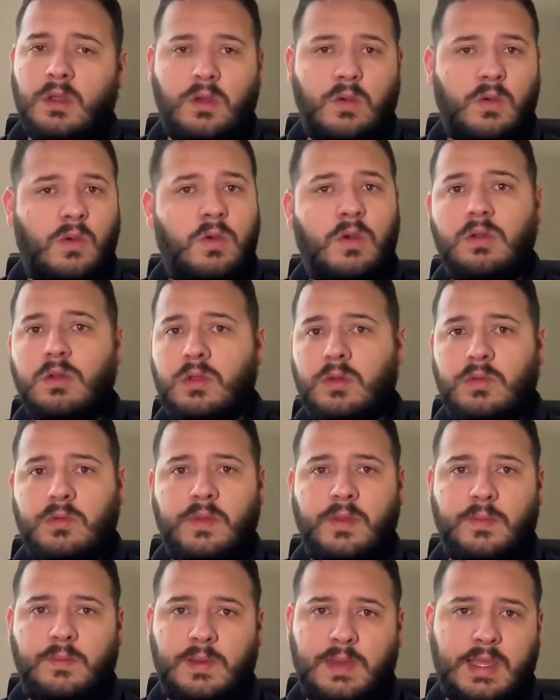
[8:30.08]
all
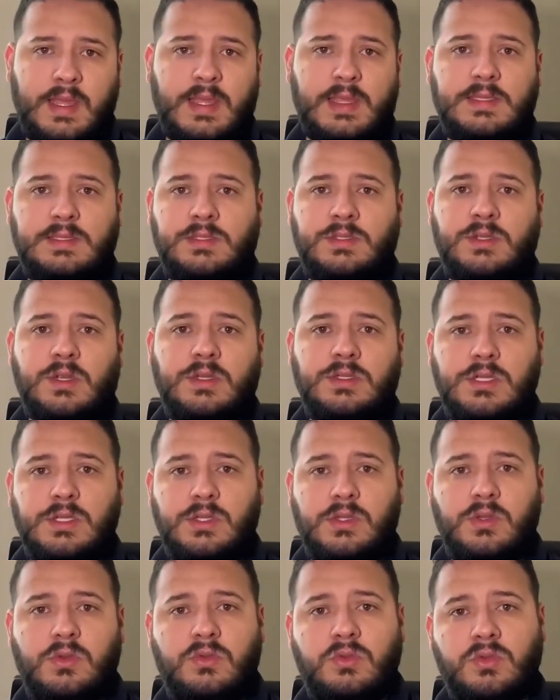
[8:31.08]
over the place,
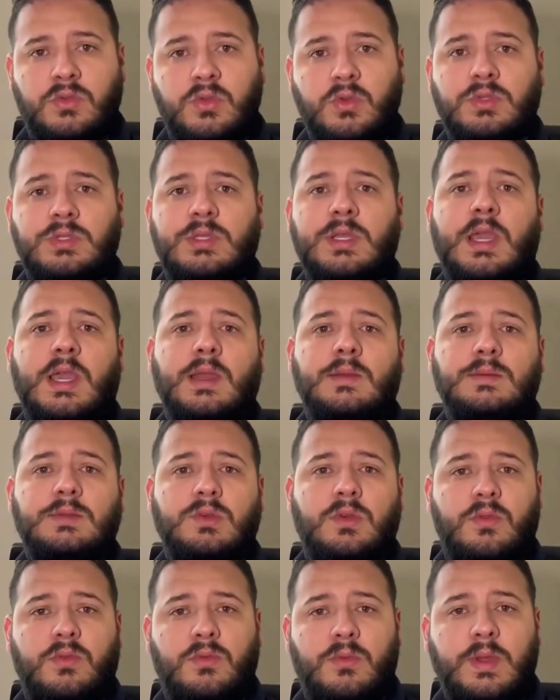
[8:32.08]
charging 2 times
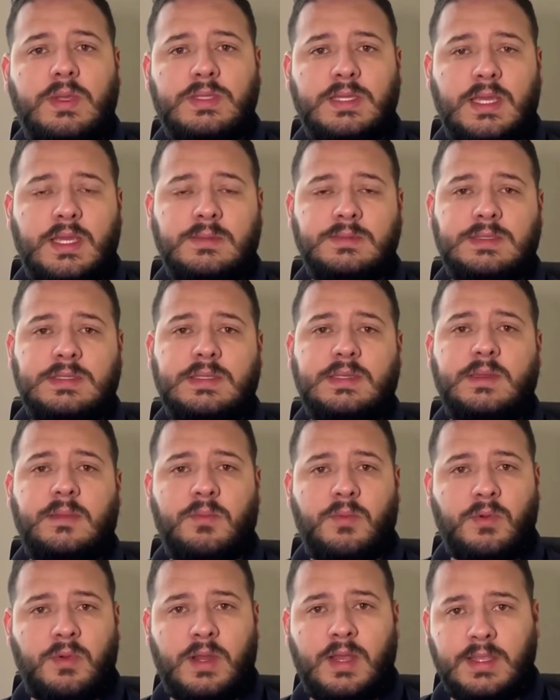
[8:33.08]
or 3 times the
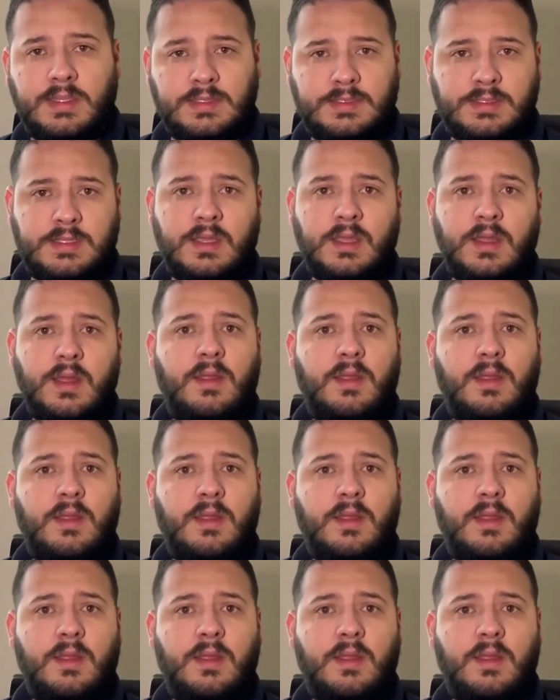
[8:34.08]
price